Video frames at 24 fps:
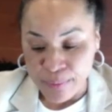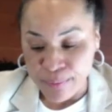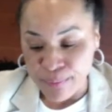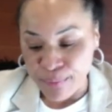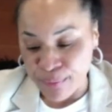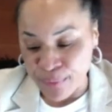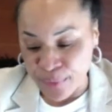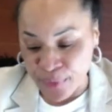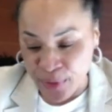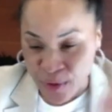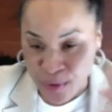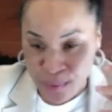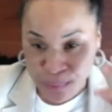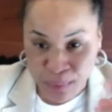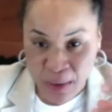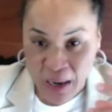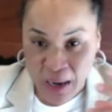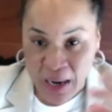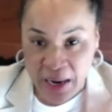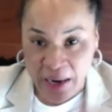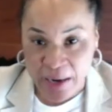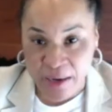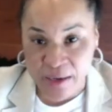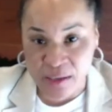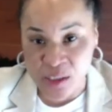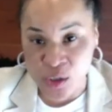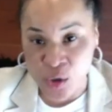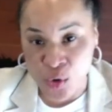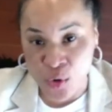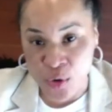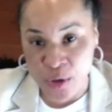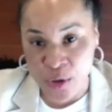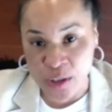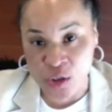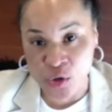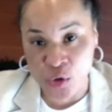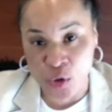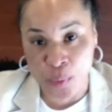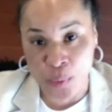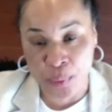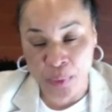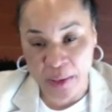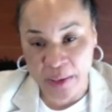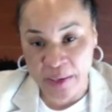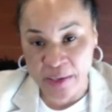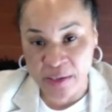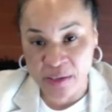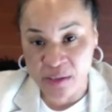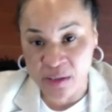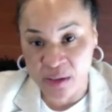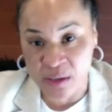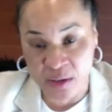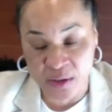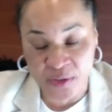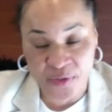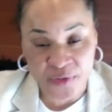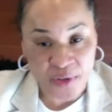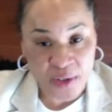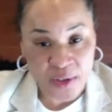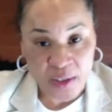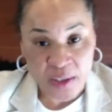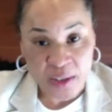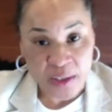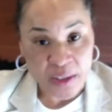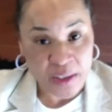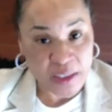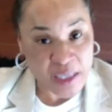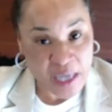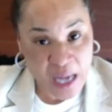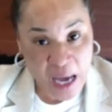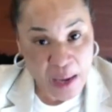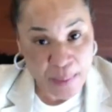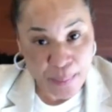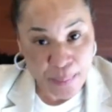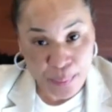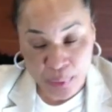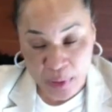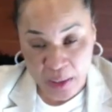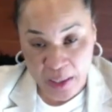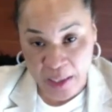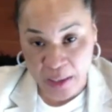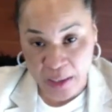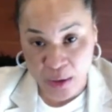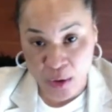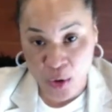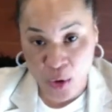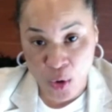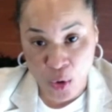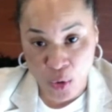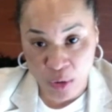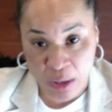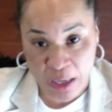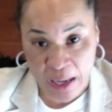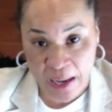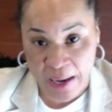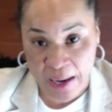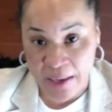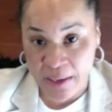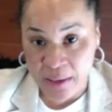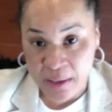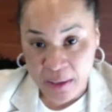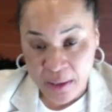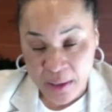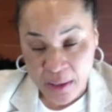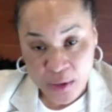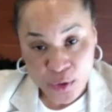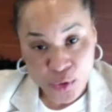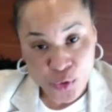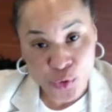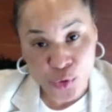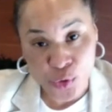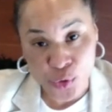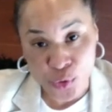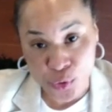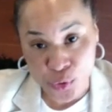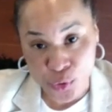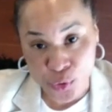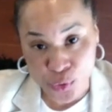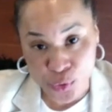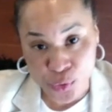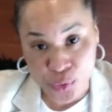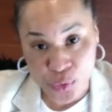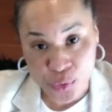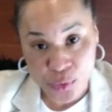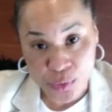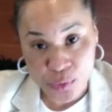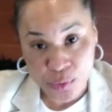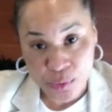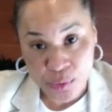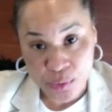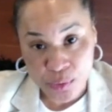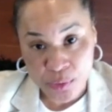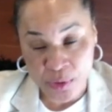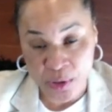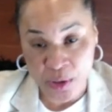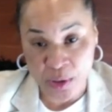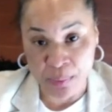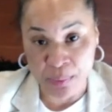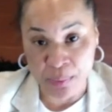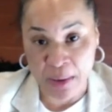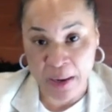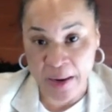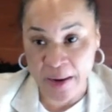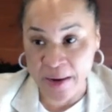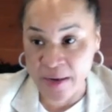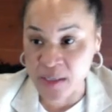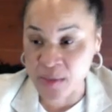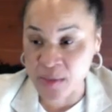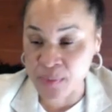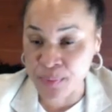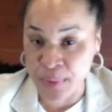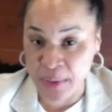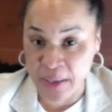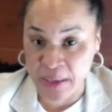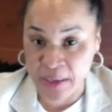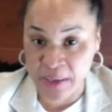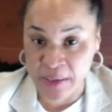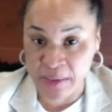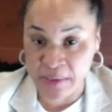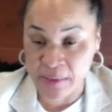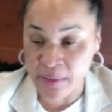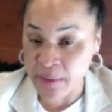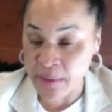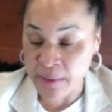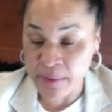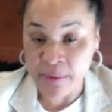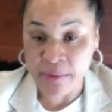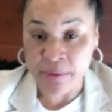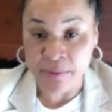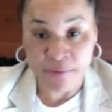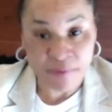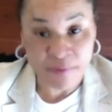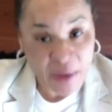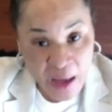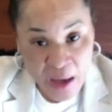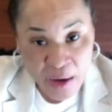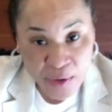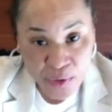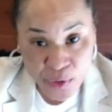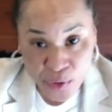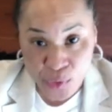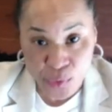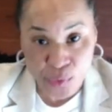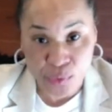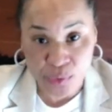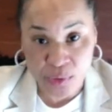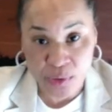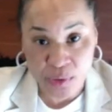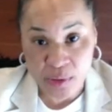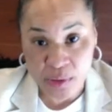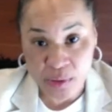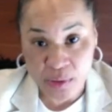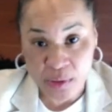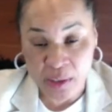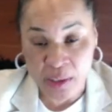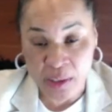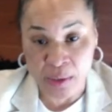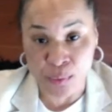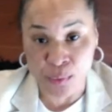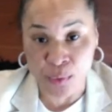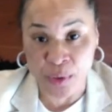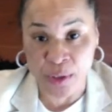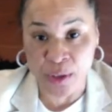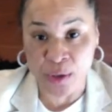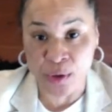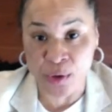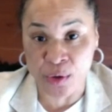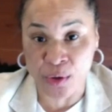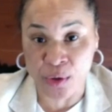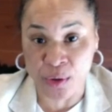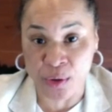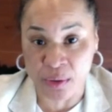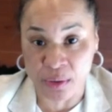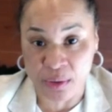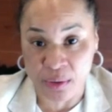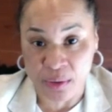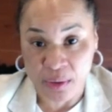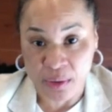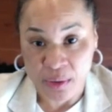their minds going to a place of not playing a whole lot to their minds being valued. And when you're